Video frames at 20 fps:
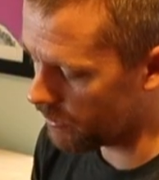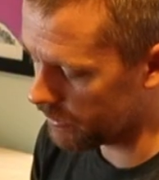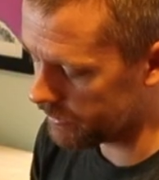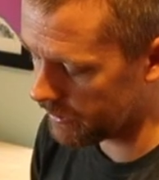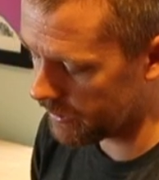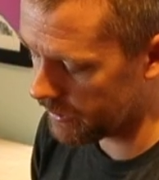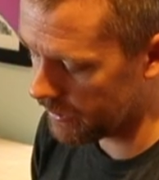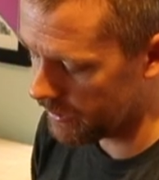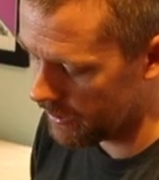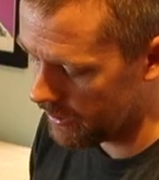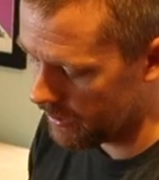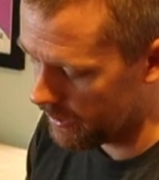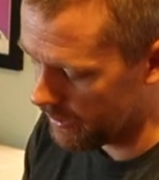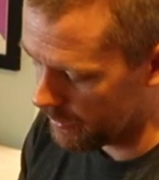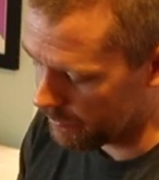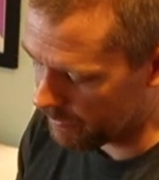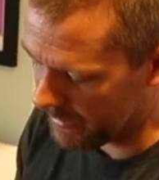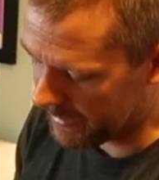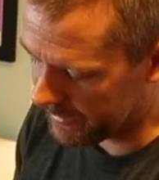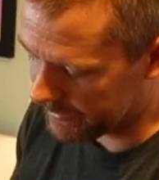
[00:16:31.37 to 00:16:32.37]
holder,
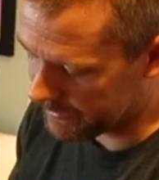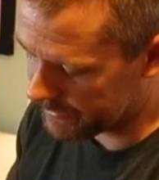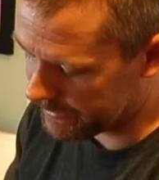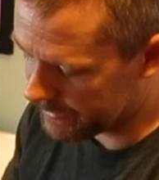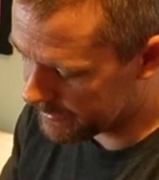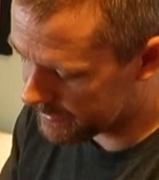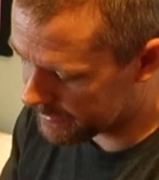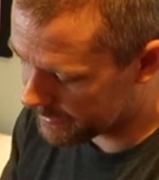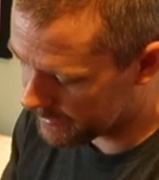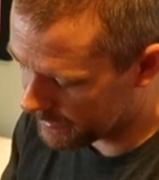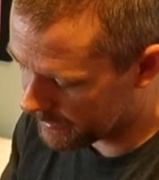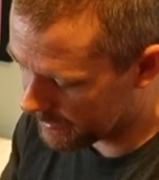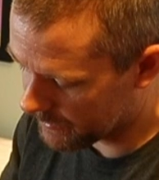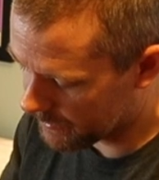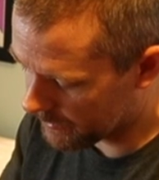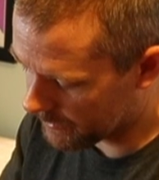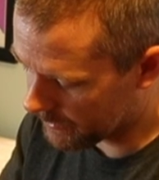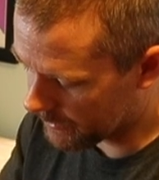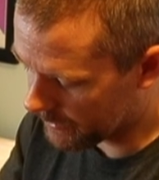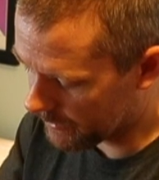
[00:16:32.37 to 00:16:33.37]
my Nisi
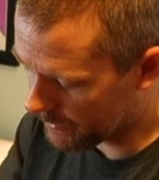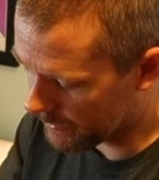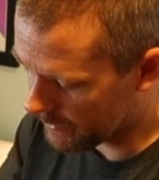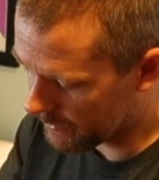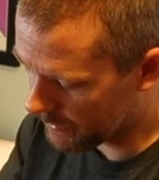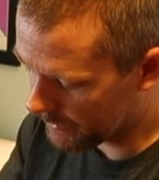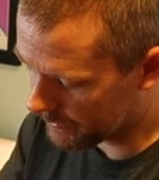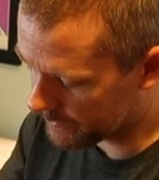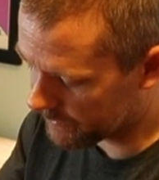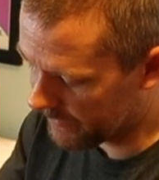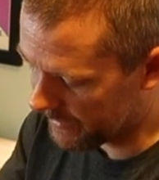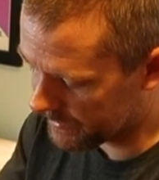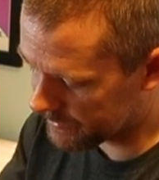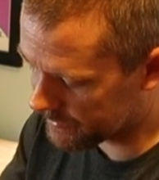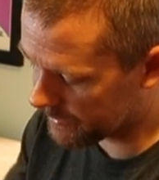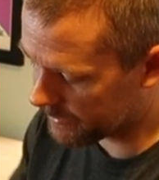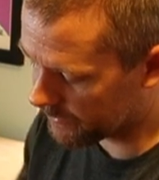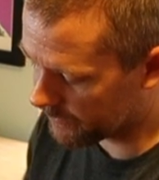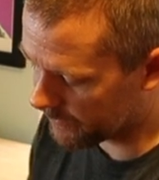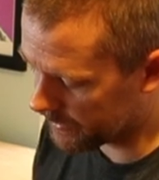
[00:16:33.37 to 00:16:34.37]

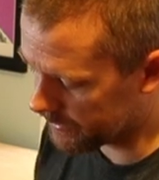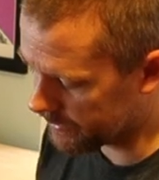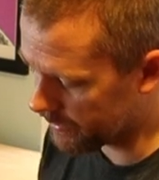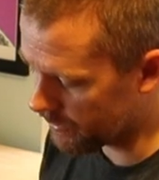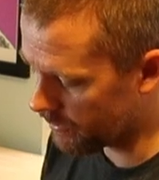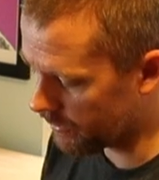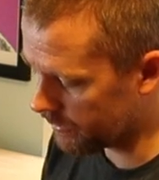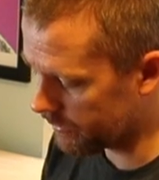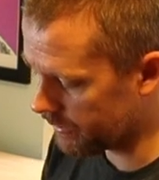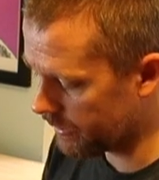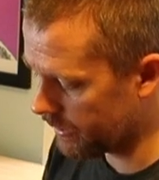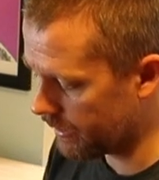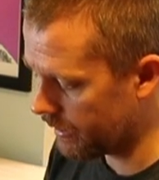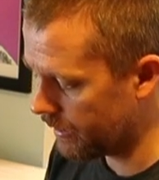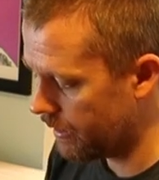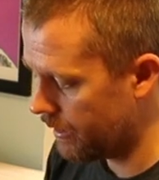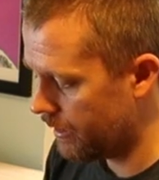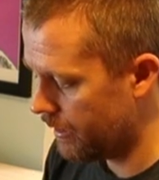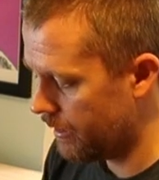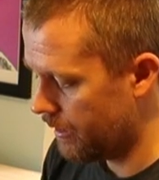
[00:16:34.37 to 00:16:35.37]
advanced kit filter holder,
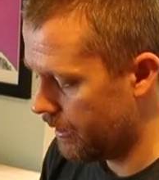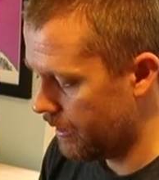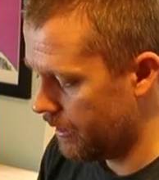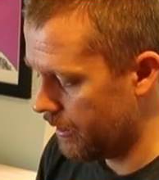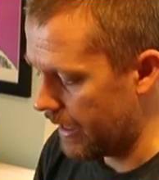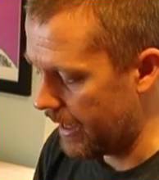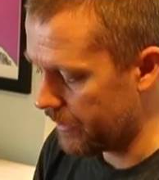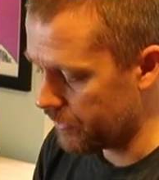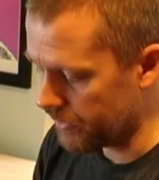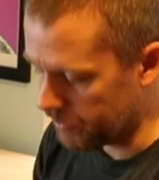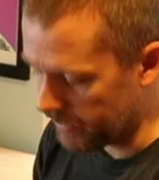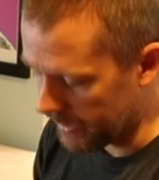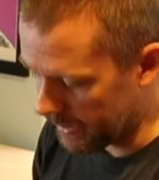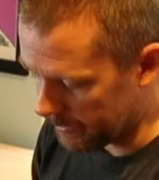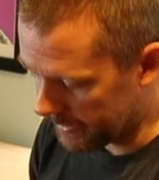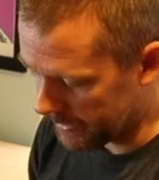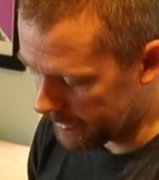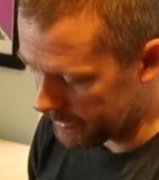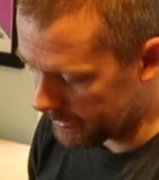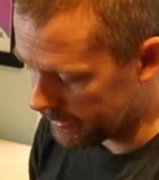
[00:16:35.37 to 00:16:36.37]
100
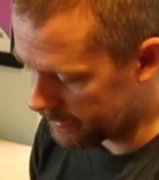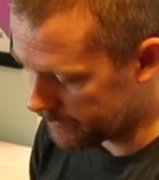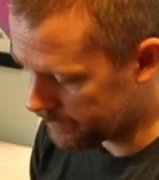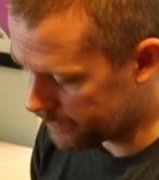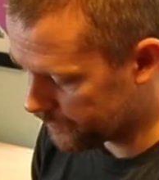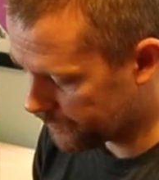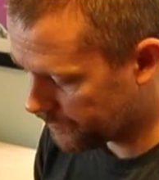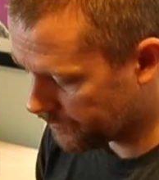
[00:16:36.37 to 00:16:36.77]
millimeter,